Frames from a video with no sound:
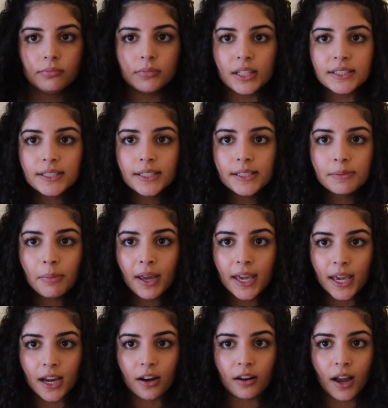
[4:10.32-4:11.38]
this is my
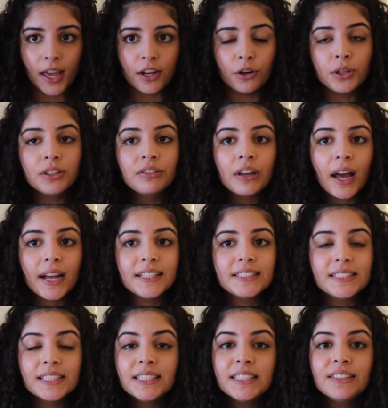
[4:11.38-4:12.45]
hair. I
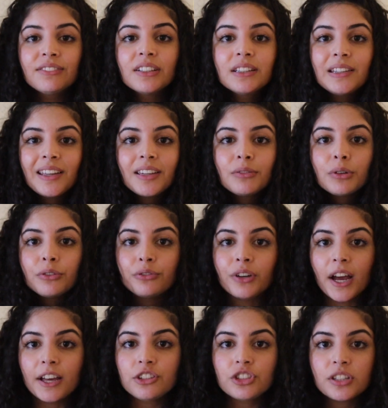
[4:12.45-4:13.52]
didn't even like
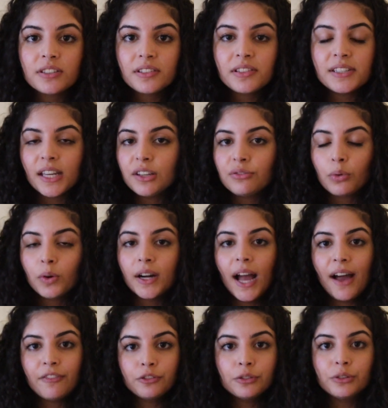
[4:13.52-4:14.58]
refresh. This is day 4, I
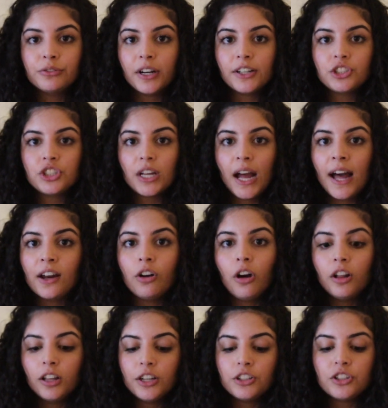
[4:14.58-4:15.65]
haven't refreshed at
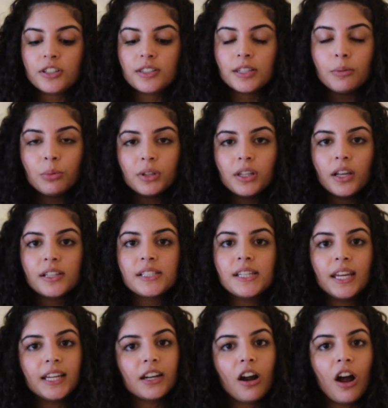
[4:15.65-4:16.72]
all. I just sleep with this,
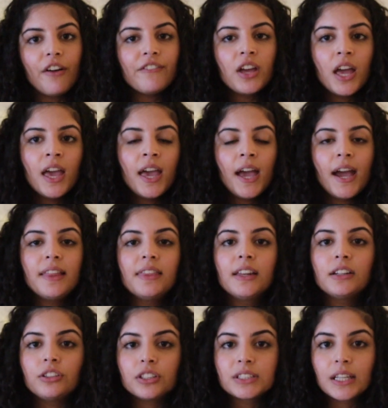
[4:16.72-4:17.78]
take it off, and
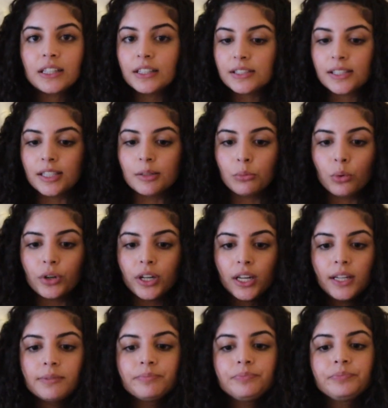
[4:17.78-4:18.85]
then it looks like this in the
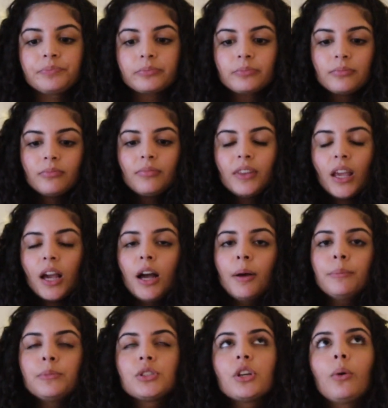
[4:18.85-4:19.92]
morning.
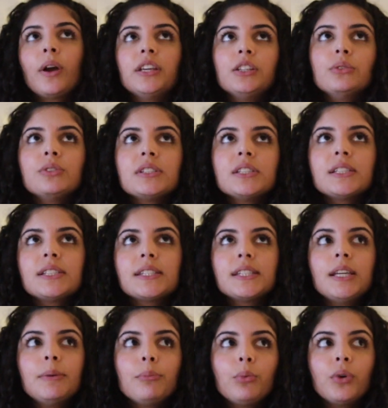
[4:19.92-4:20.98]
So I used to
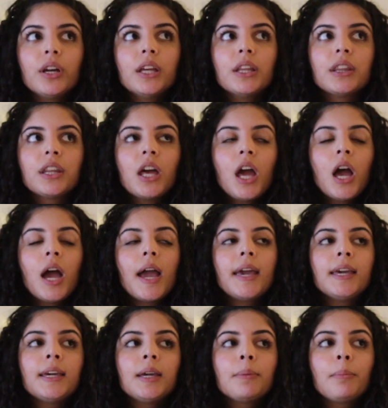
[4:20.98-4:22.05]
sleep with
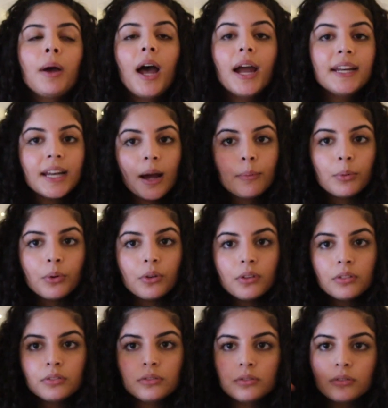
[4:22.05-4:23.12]
a
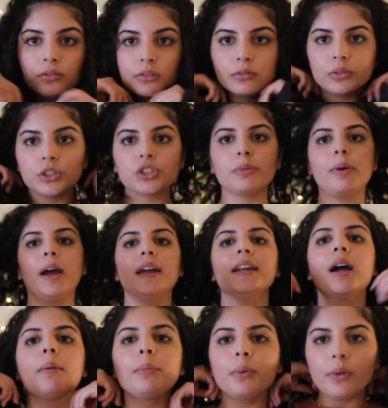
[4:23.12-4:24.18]
pineapple, which a
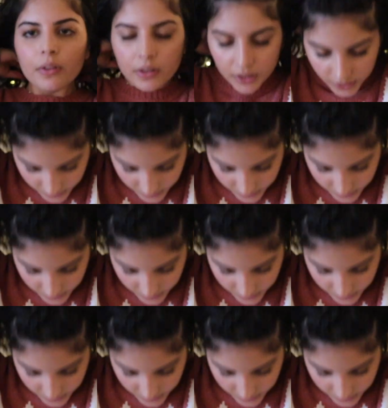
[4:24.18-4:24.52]
pineapple